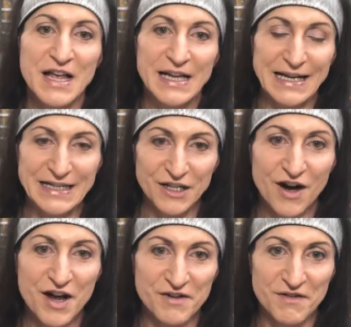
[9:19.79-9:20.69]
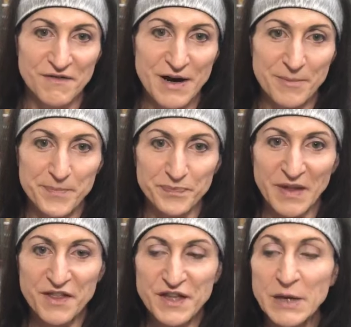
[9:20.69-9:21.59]
any kind of
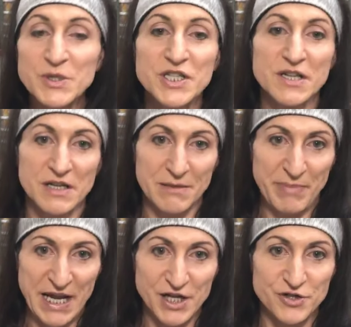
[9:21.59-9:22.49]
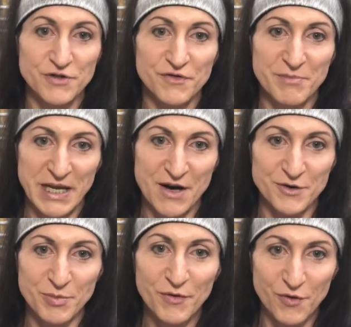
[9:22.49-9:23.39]
thing which is going to impede you from being able to
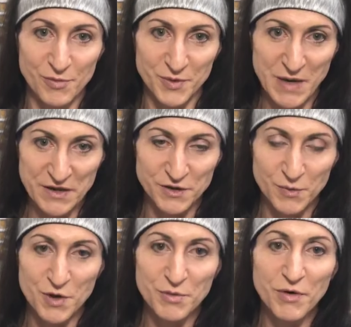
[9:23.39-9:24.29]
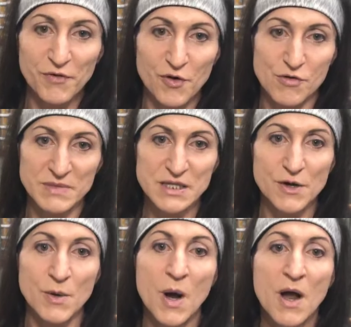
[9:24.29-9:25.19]
perform the way that you want to perform.
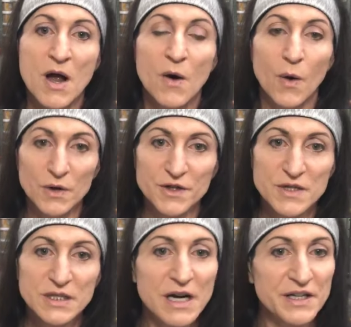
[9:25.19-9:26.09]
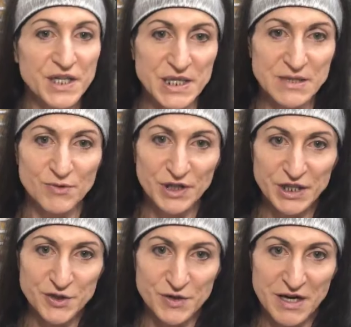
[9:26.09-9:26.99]
So all of those kind of things really
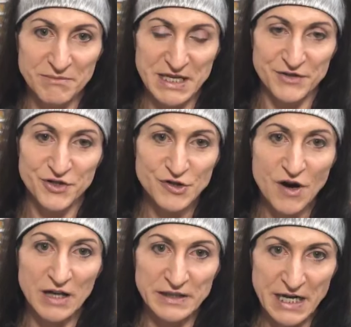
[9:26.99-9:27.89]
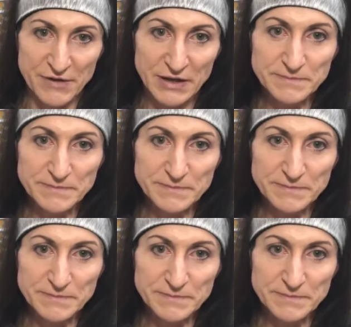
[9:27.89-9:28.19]
do come down to trial and error.